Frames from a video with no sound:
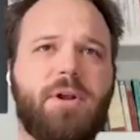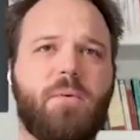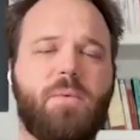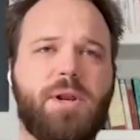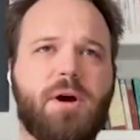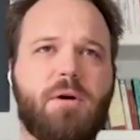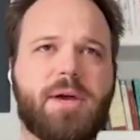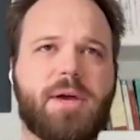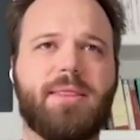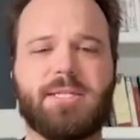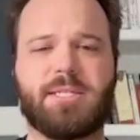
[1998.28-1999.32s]
you know, we know
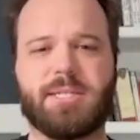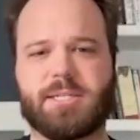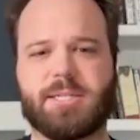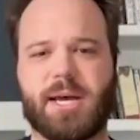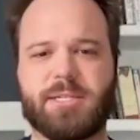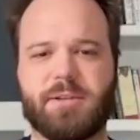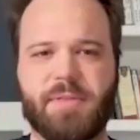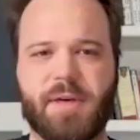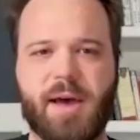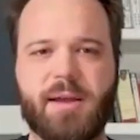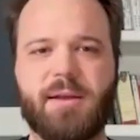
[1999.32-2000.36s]
that the success of
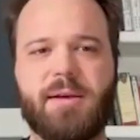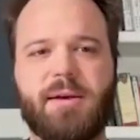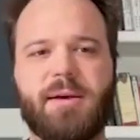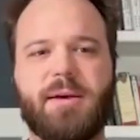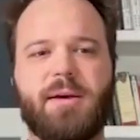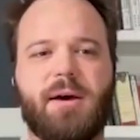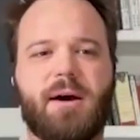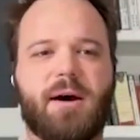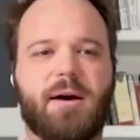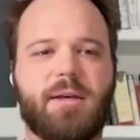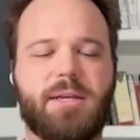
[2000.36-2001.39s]
that
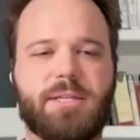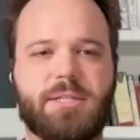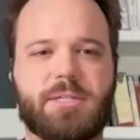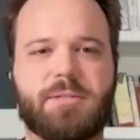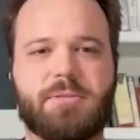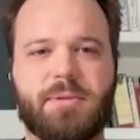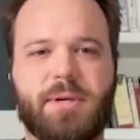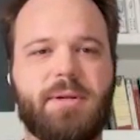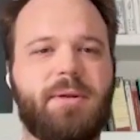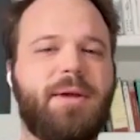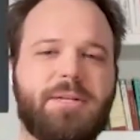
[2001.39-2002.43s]
uh is
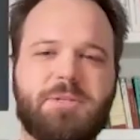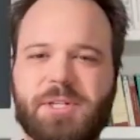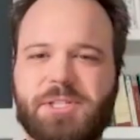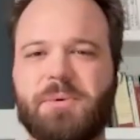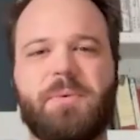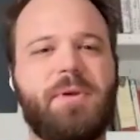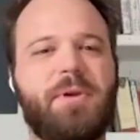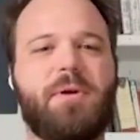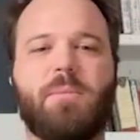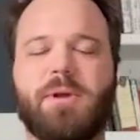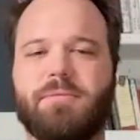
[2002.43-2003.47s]
and, and especially when, you
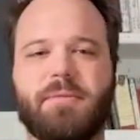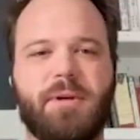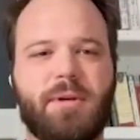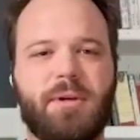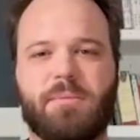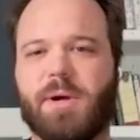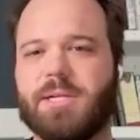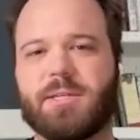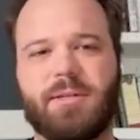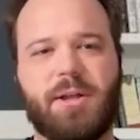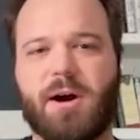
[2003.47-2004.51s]
know, we've
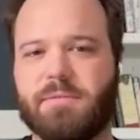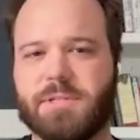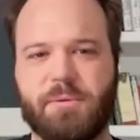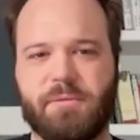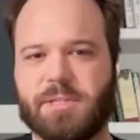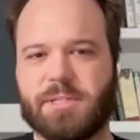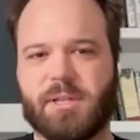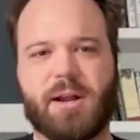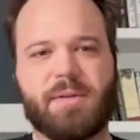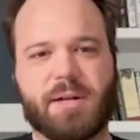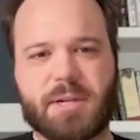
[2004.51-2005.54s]
raised, you know, obviously we've raised a
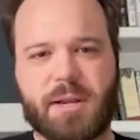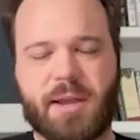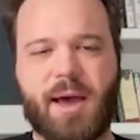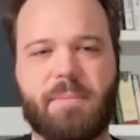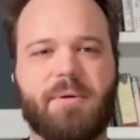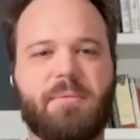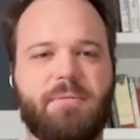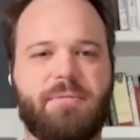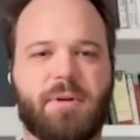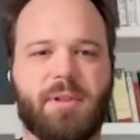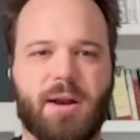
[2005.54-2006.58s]
lot of outside capital, we
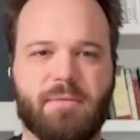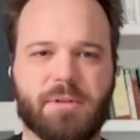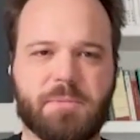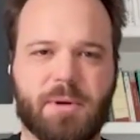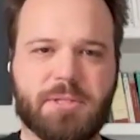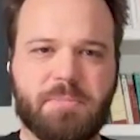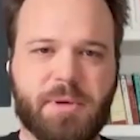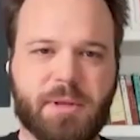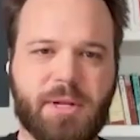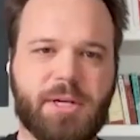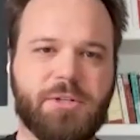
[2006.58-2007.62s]
feel a lot of
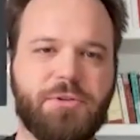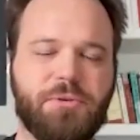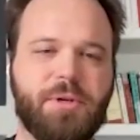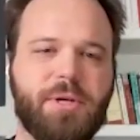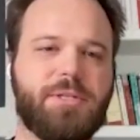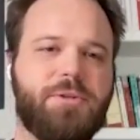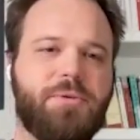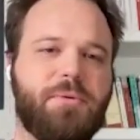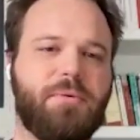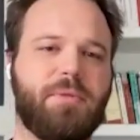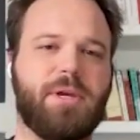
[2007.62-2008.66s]
responsibility and duty
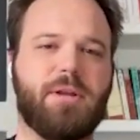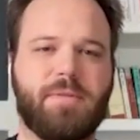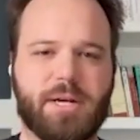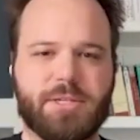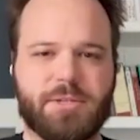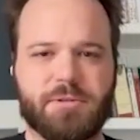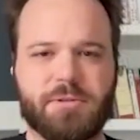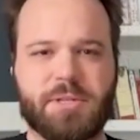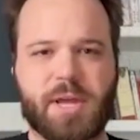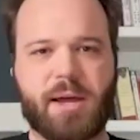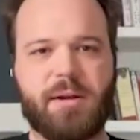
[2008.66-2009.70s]
to the investors
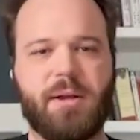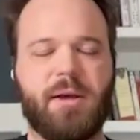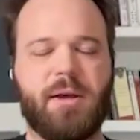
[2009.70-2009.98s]
that